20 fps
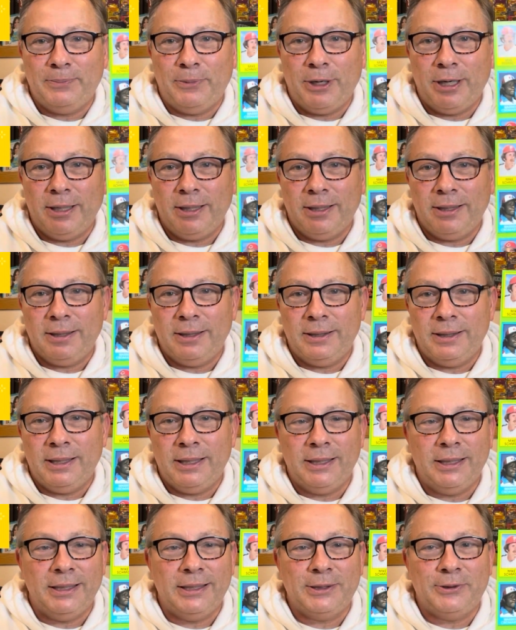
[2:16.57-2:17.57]
But
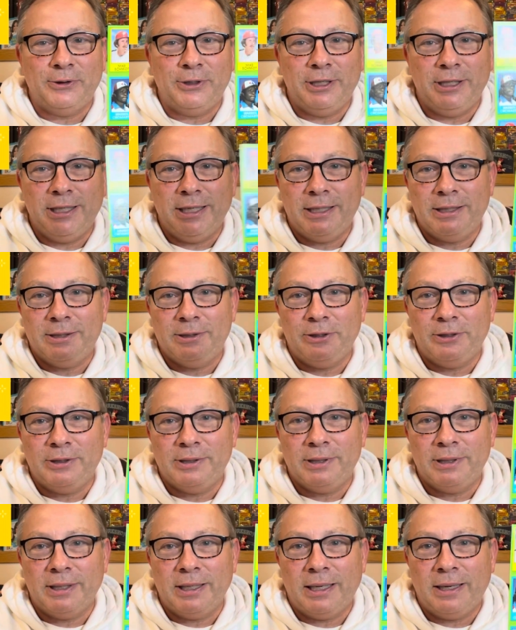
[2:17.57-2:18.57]
it is what it is.
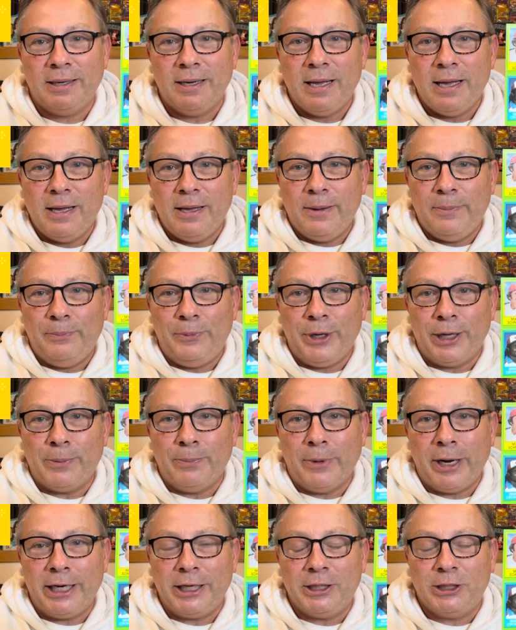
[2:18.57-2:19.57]
There's a big
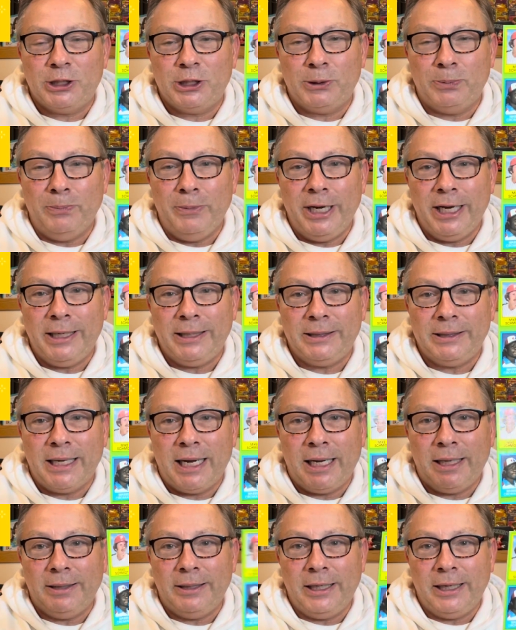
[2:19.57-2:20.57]
Mike Schmidt
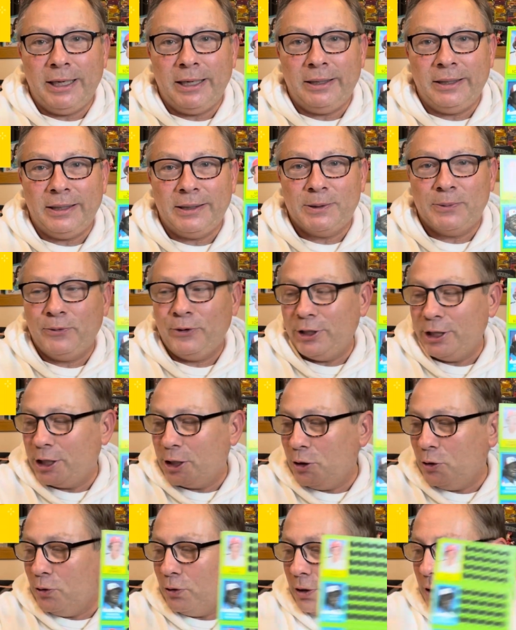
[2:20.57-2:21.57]
down there. It's pretty
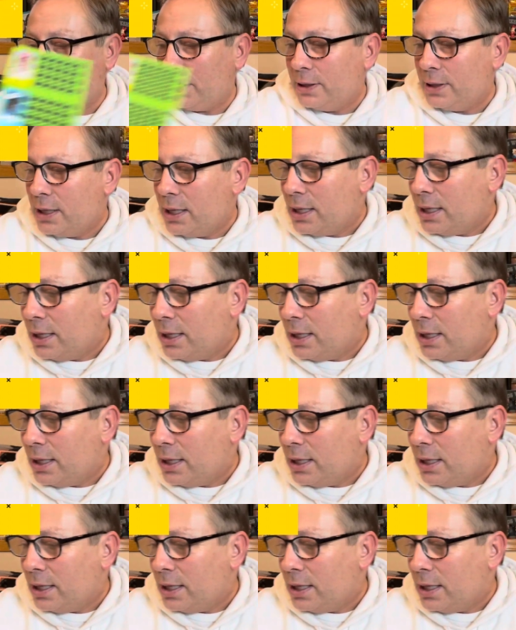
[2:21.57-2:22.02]
cool.